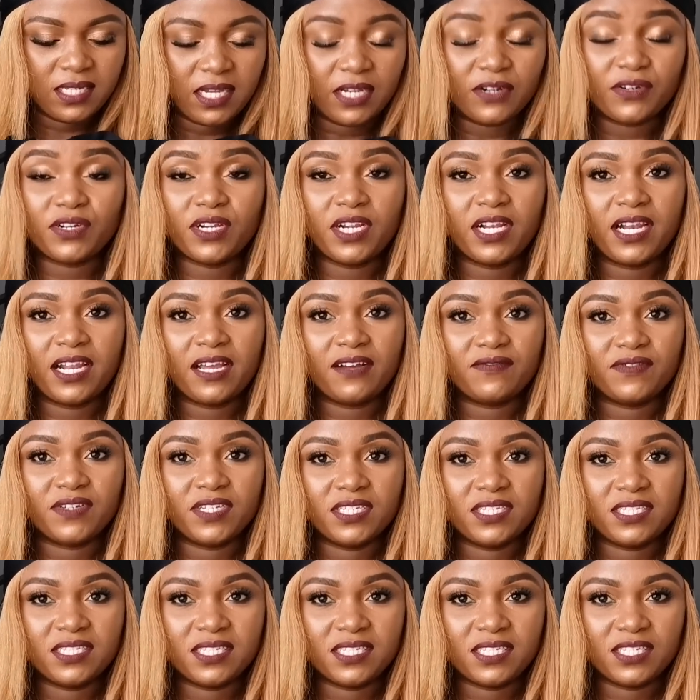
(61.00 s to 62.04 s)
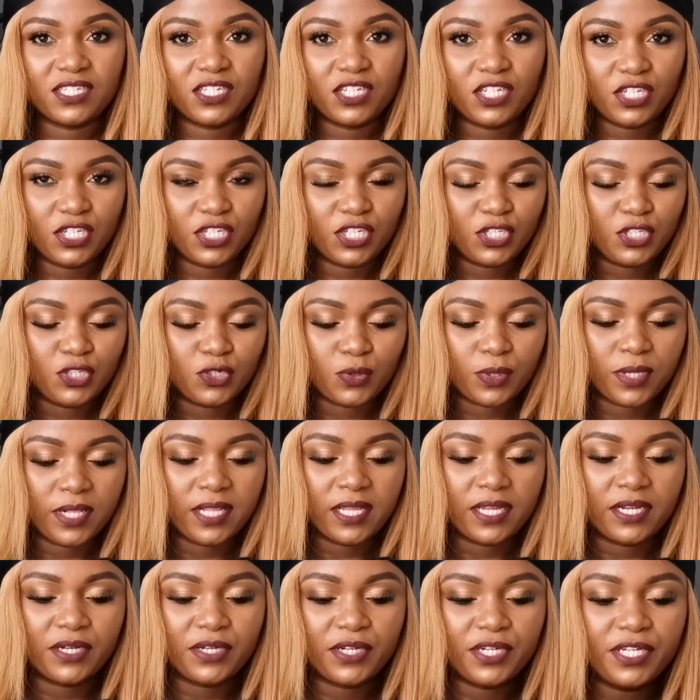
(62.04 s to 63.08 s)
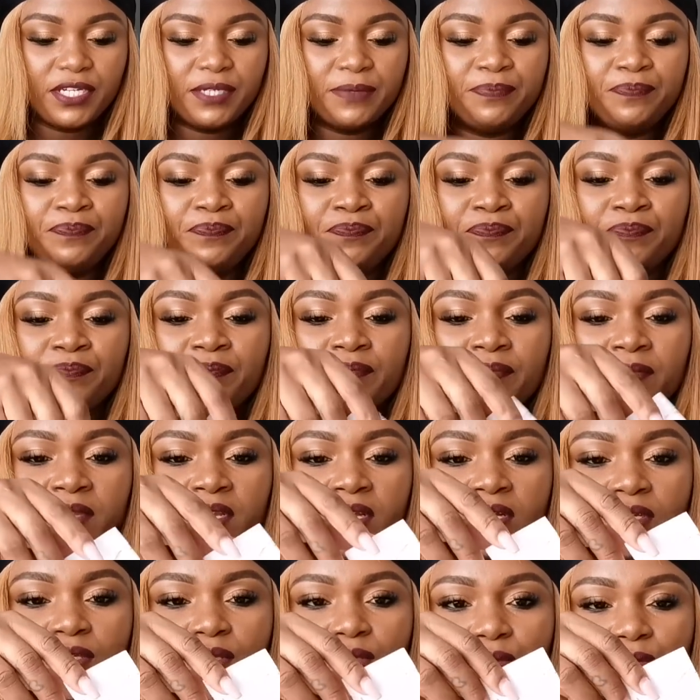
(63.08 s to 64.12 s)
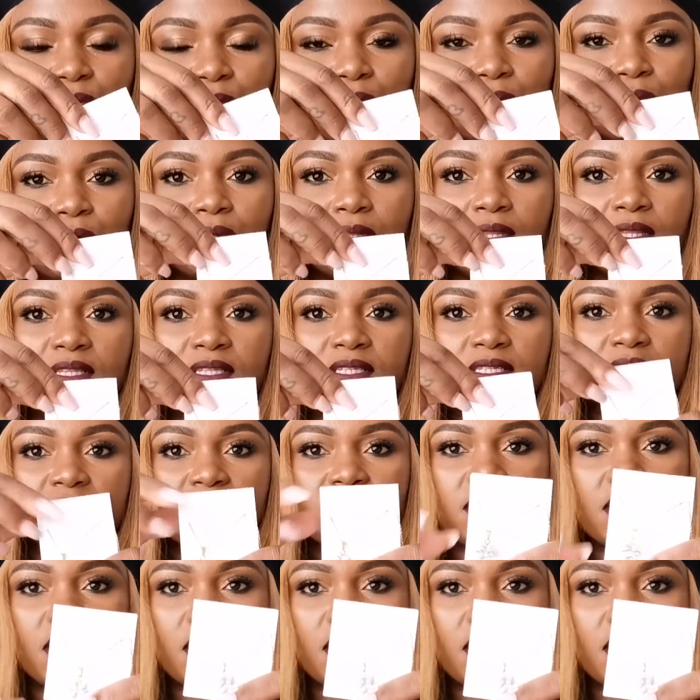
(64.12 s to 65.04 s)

I really love dainty jewelry. So this is